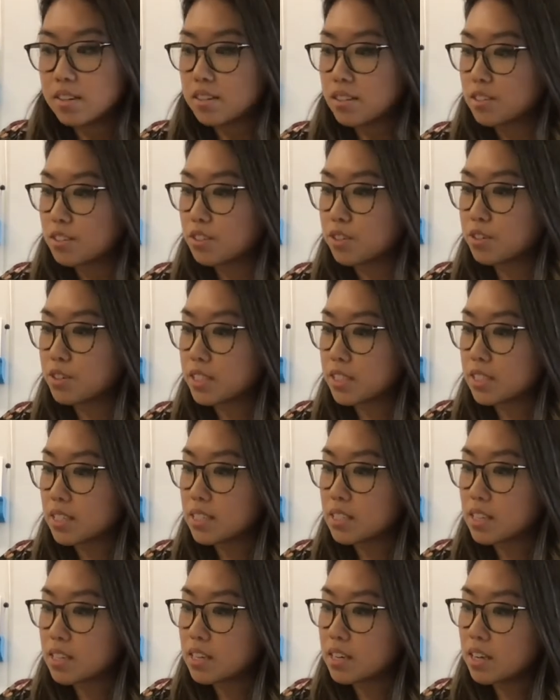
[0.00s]
So it
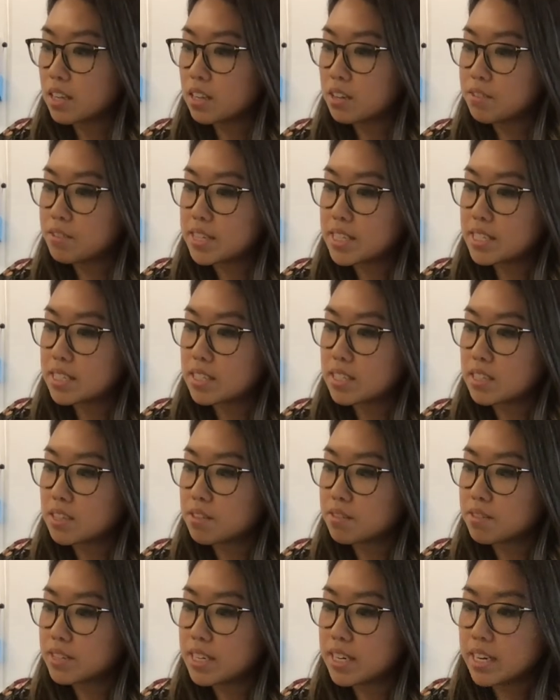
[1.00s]
says, another reason
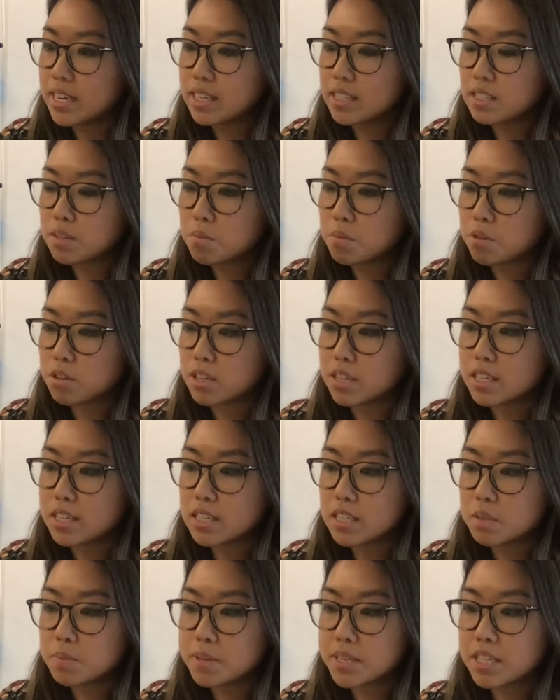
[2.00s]
reading is important
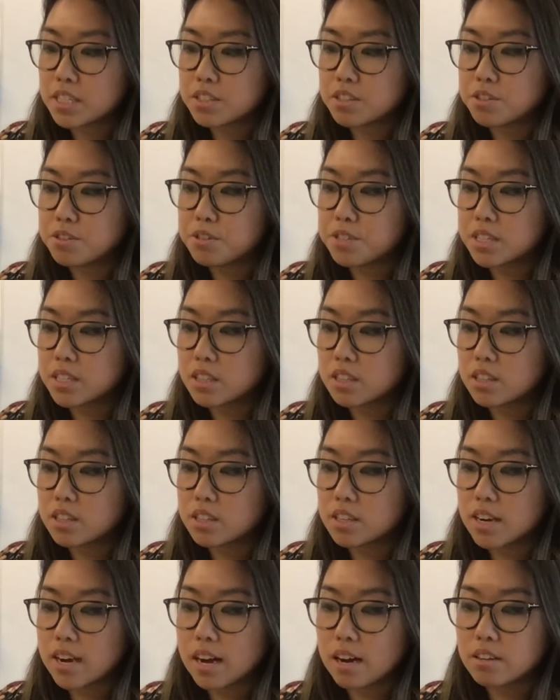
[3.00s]
is because you can
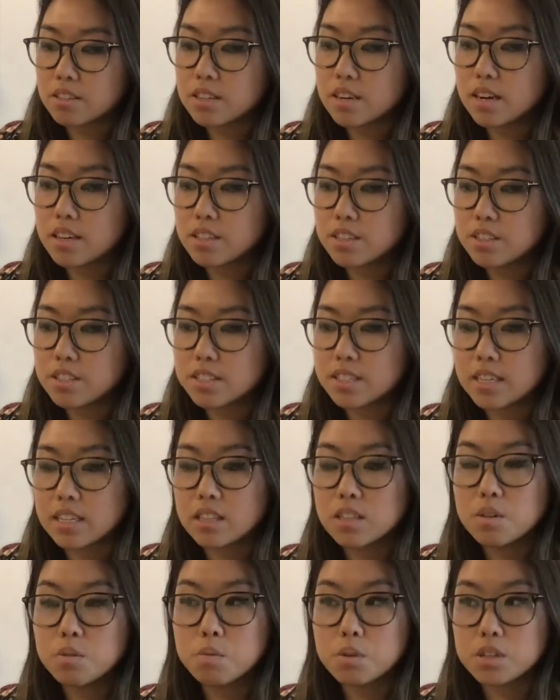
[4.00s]
learn how to understand
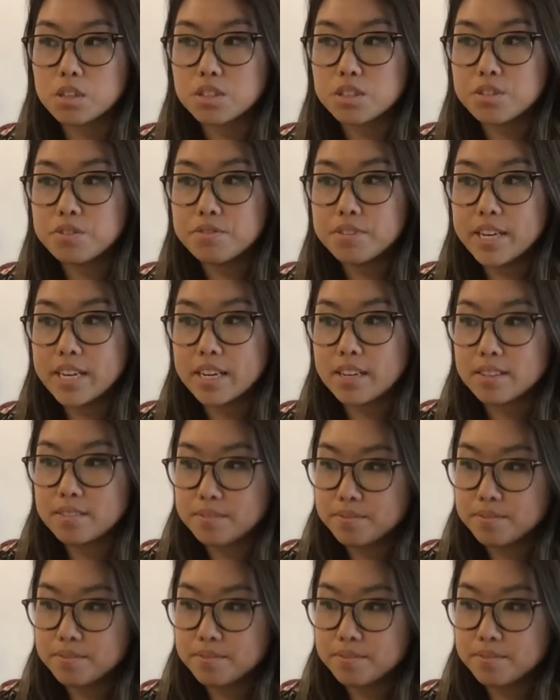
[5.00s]
the words you read.